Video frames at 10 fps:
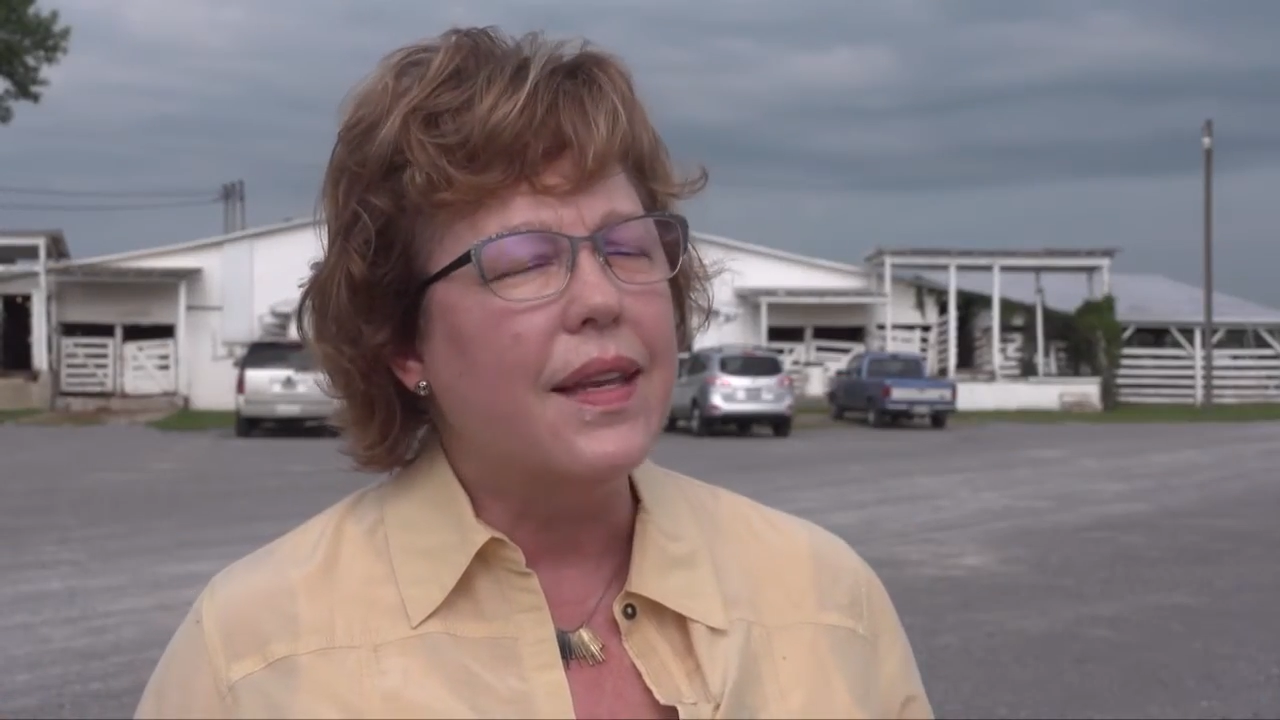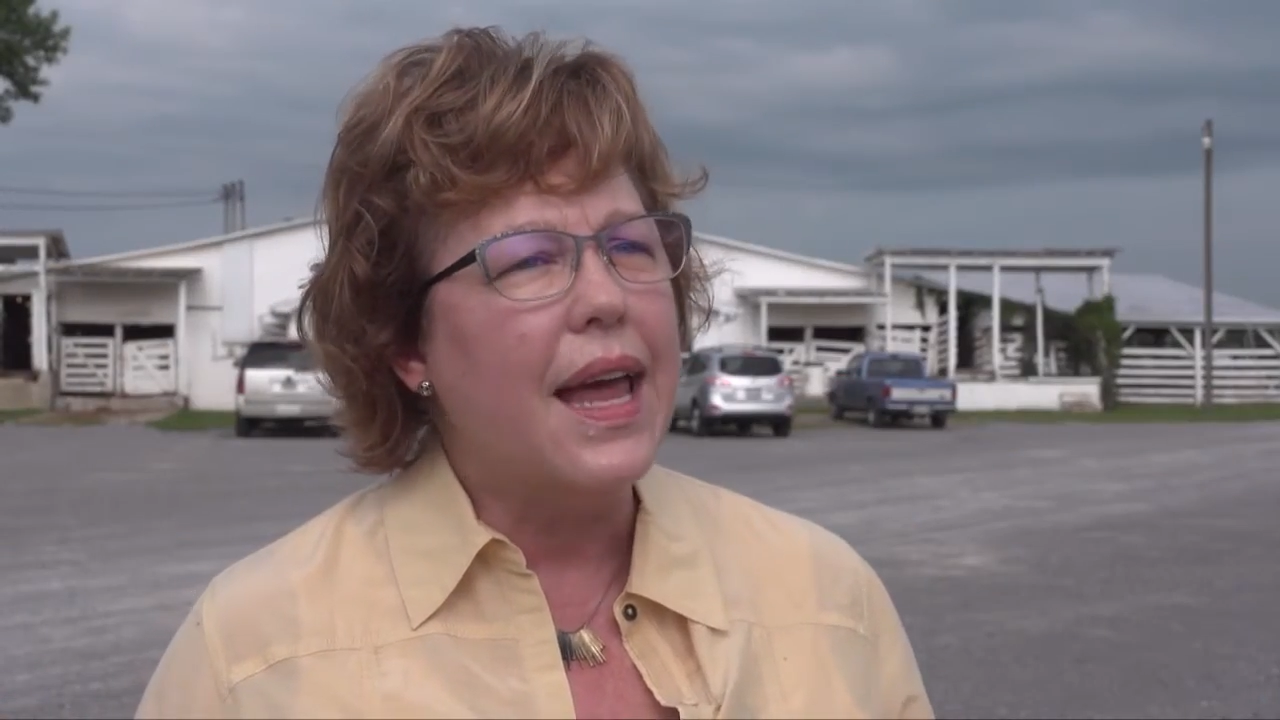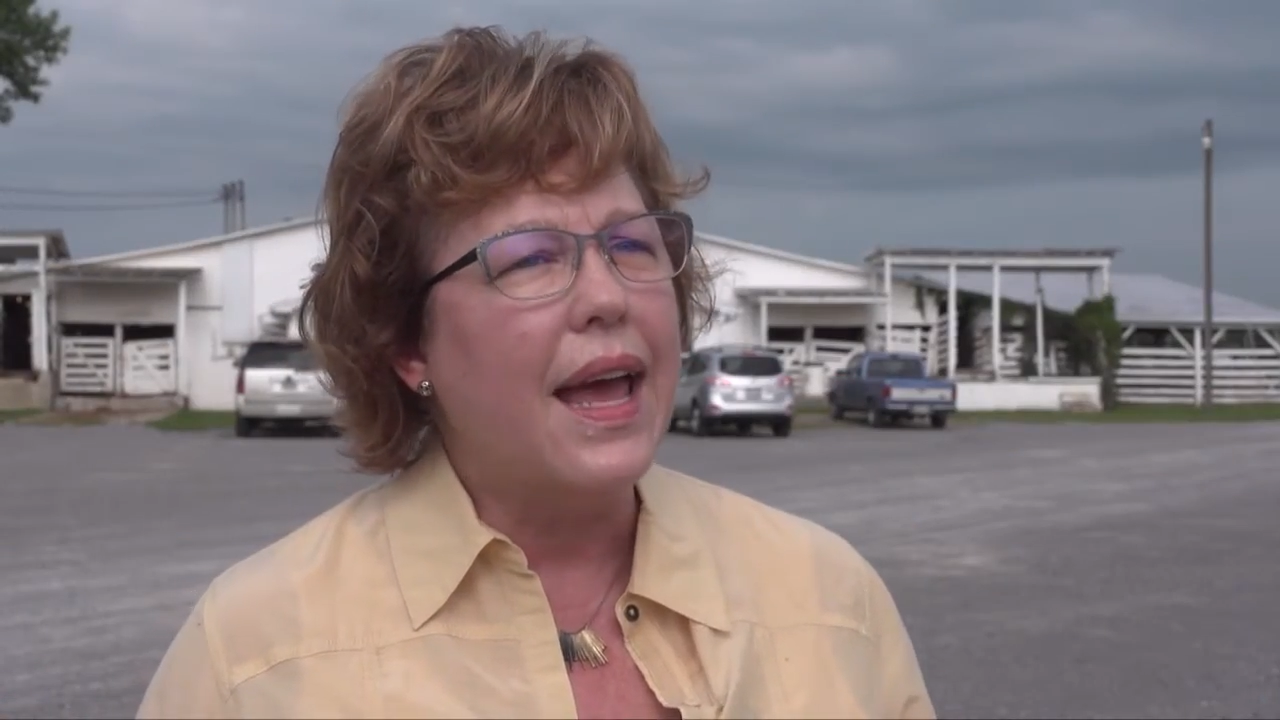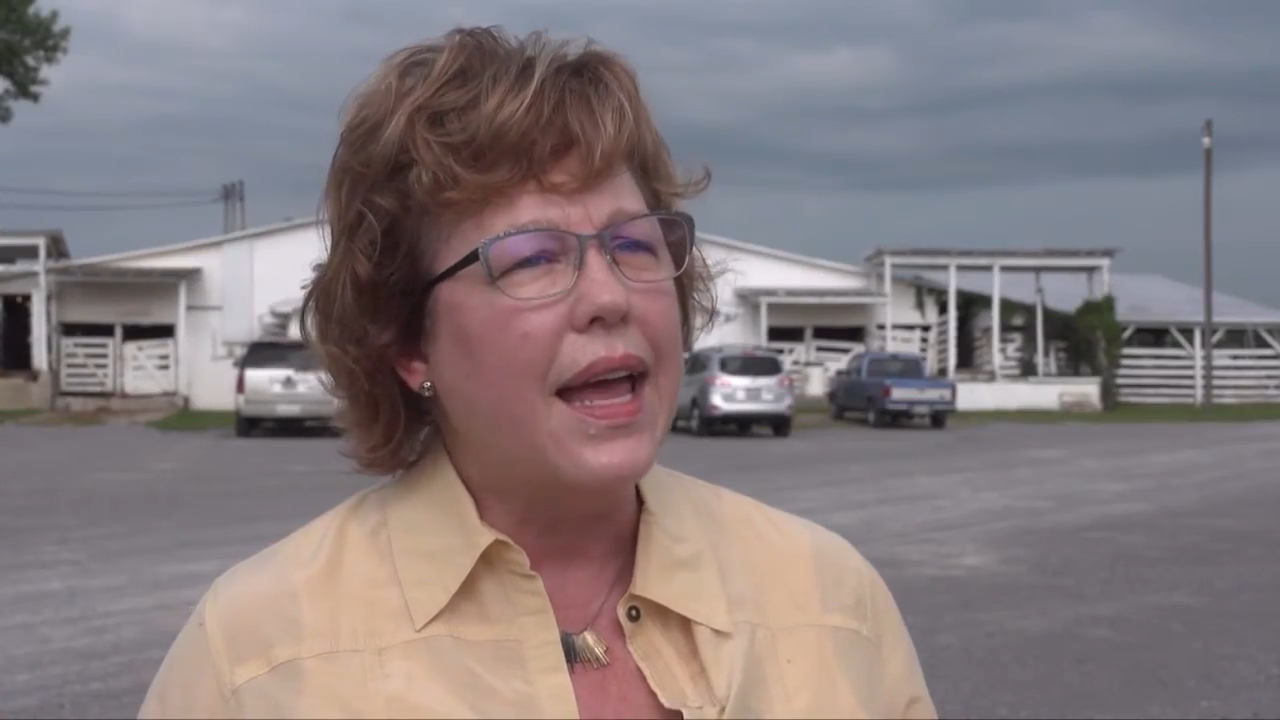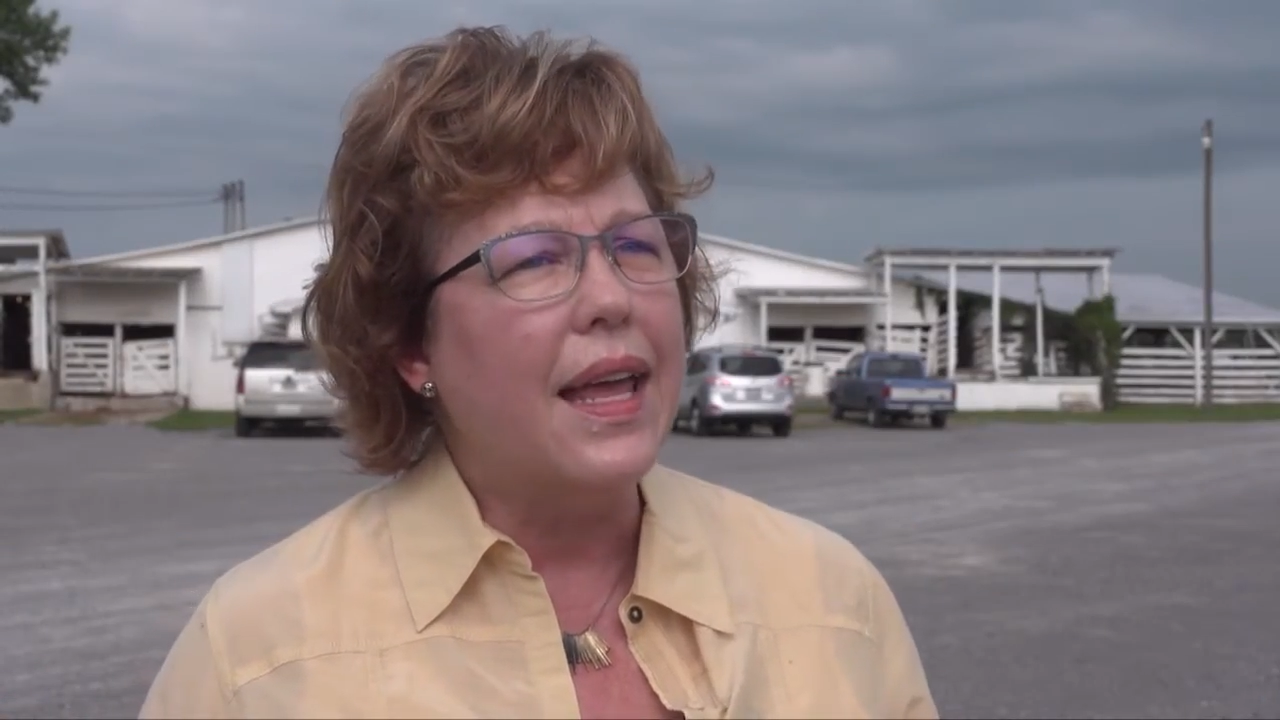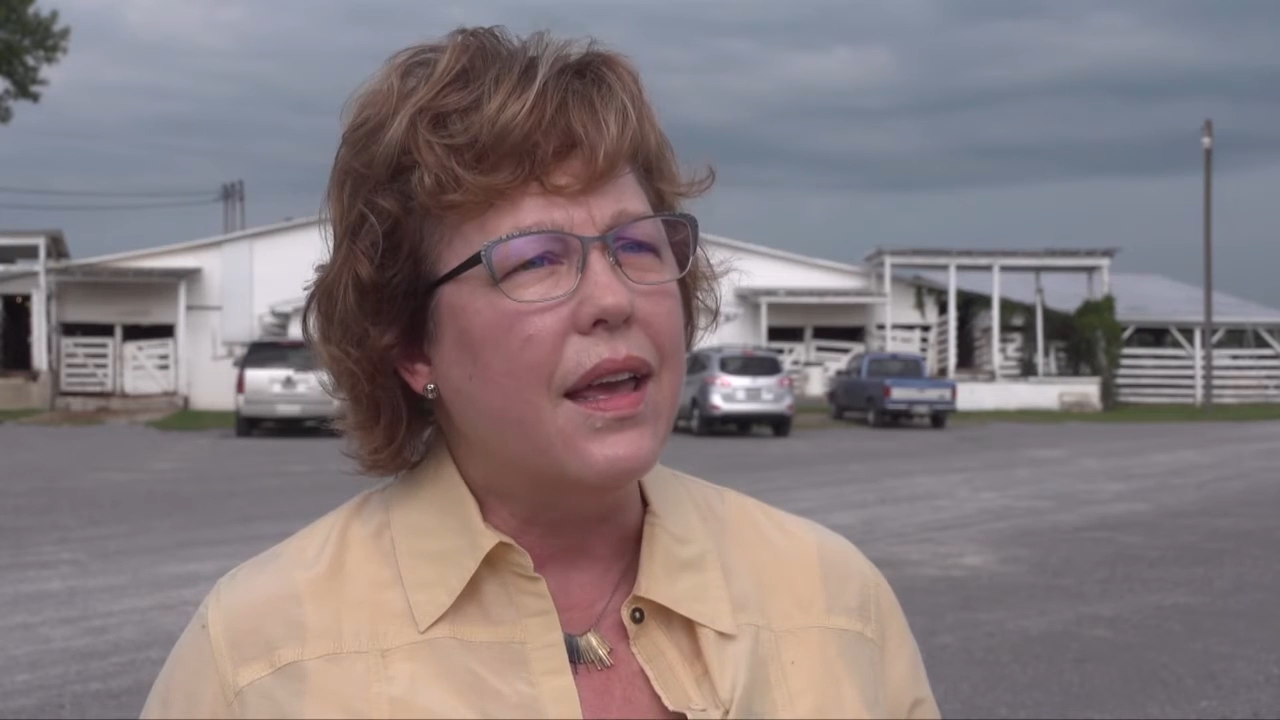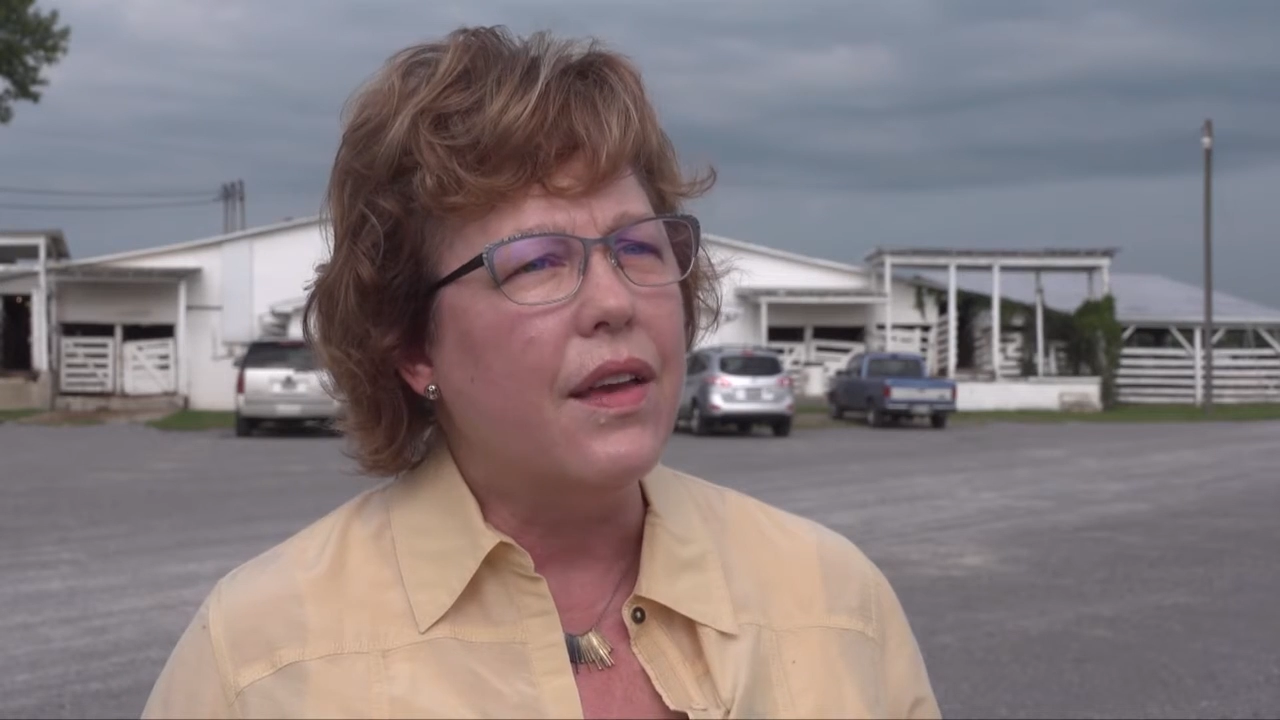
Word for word: the day,